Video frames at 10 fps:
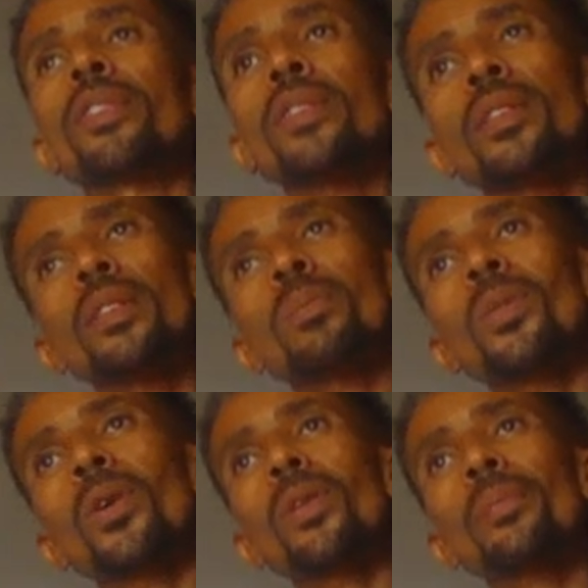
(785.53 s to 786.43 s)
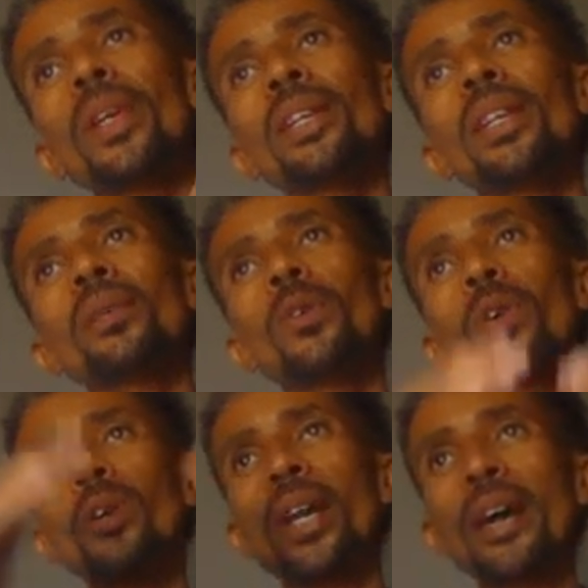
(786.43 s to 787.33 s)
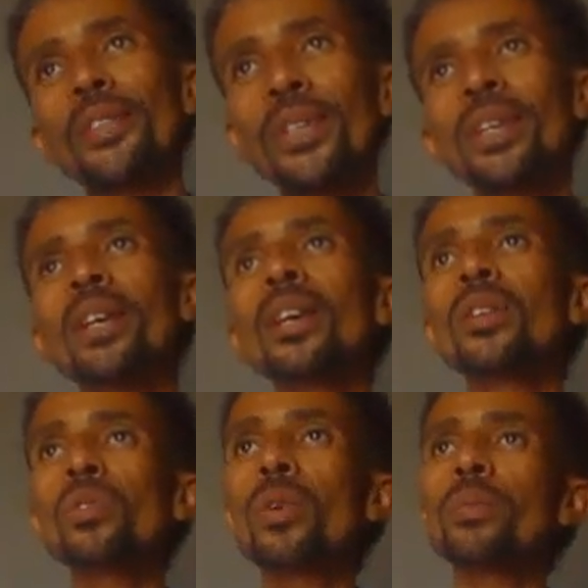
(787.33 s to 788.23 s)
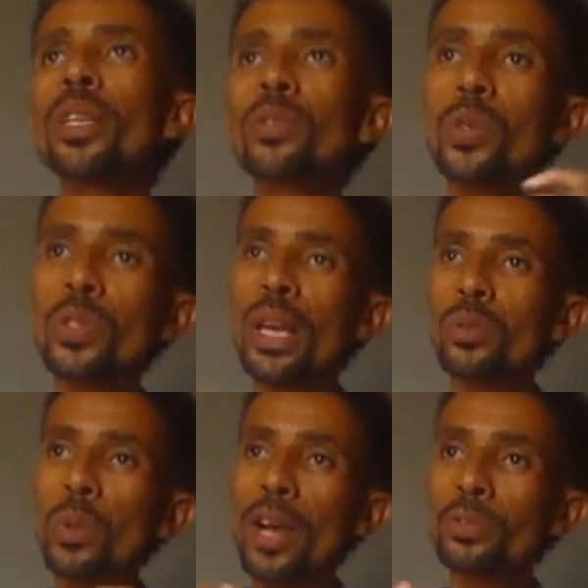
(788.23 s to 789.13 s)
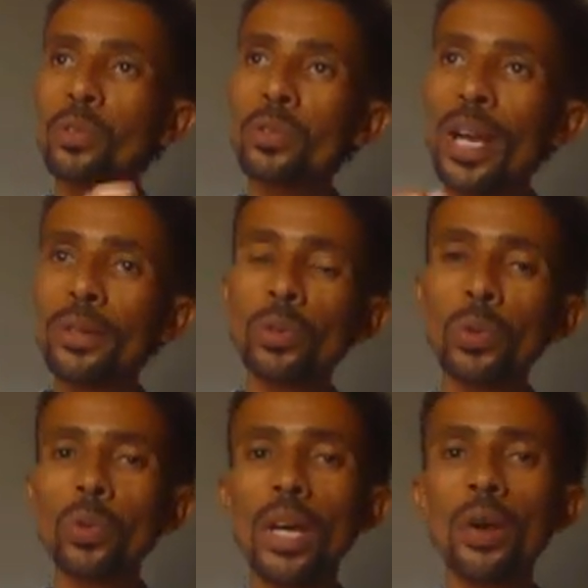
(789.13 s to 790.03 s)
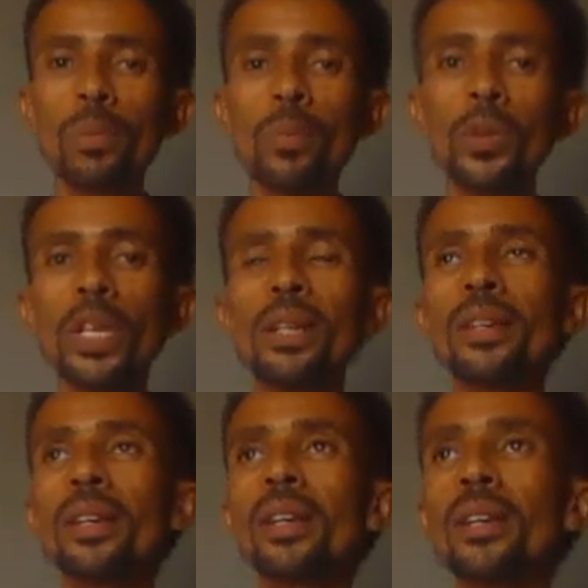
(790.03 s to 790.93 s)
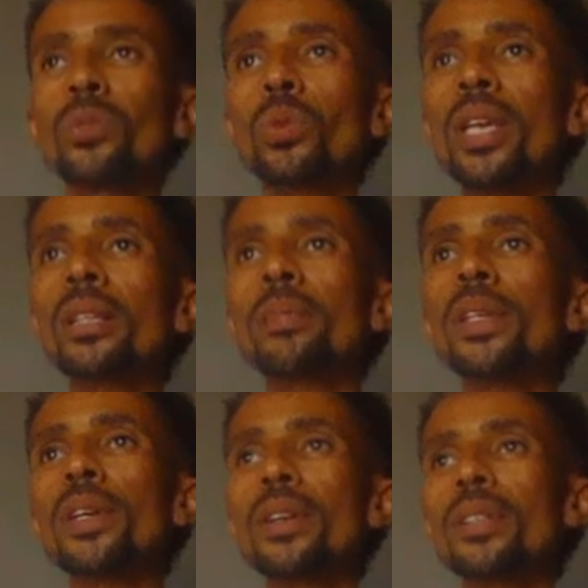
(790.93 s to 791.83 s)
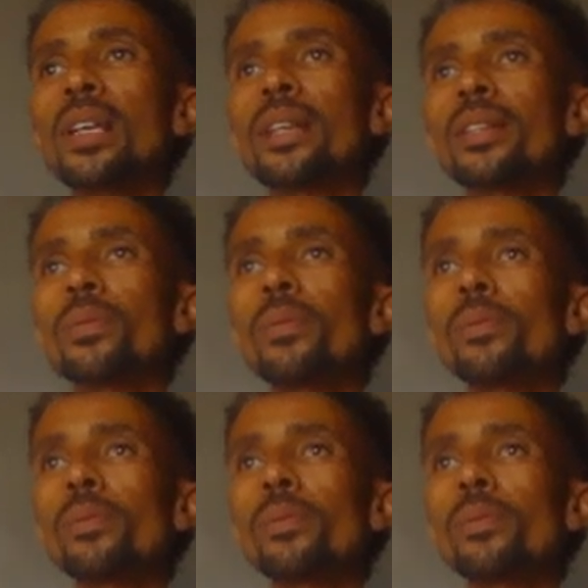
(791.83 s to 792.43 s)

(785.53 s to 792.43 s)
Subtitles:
Is it small, medium, or large? So based on that, we have to fine-tune our model to get better results.